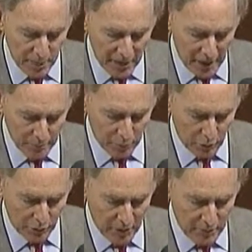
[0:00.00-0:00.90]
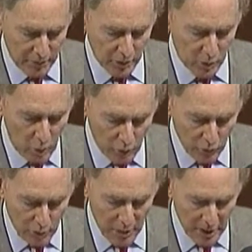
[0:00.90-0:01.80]
bailout program, quote,
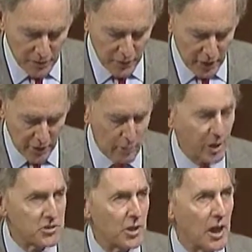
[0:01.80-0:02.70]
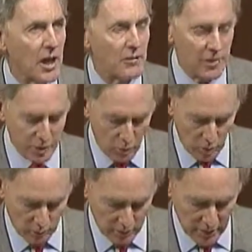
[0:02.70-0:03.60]
remains very much alive, end
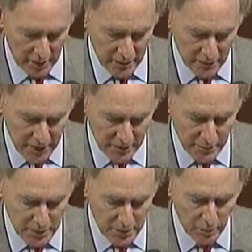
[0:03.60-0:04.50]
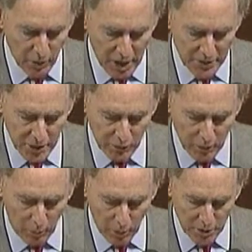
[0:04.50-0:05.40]
quote. In fact, Mr. Barofsky's
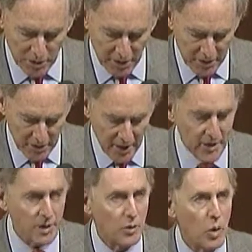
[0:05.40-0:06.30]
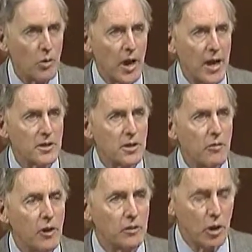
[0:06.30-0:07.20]
report states, quote, as
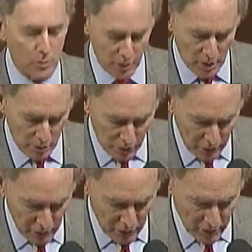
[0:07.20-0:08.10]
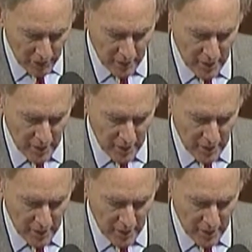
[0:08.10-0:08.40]
of October 3rd,